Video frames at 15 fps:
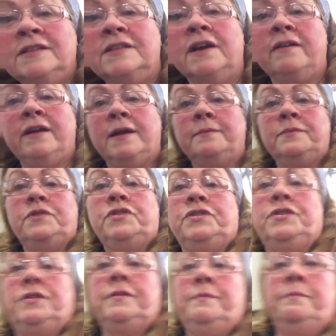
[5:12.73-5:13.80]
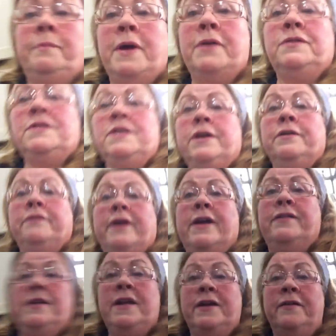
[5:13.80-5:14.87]
Sorry, I'm bouncing you
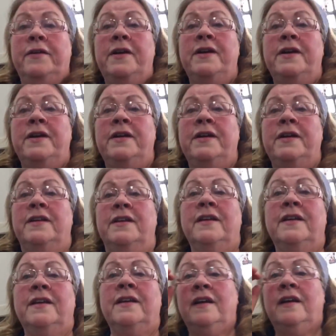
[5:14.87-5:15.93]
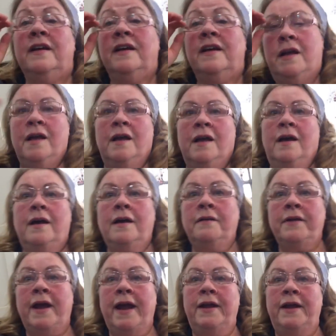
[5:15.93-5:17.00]
around here.
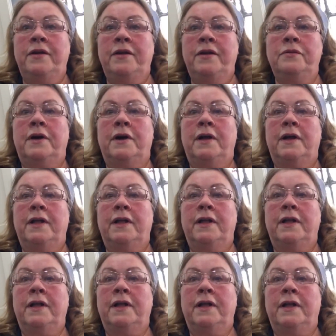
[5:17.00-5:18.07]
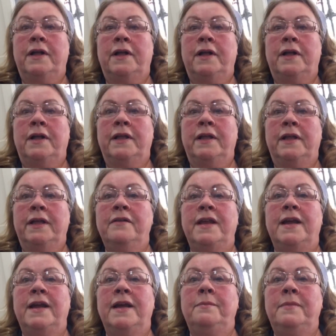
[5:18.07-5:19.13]
All right, who all is here
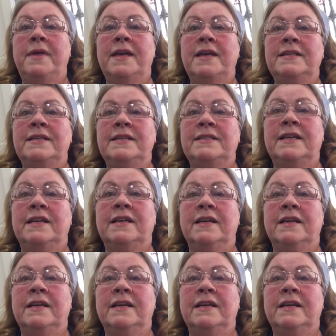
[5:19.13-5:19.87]
that I missed?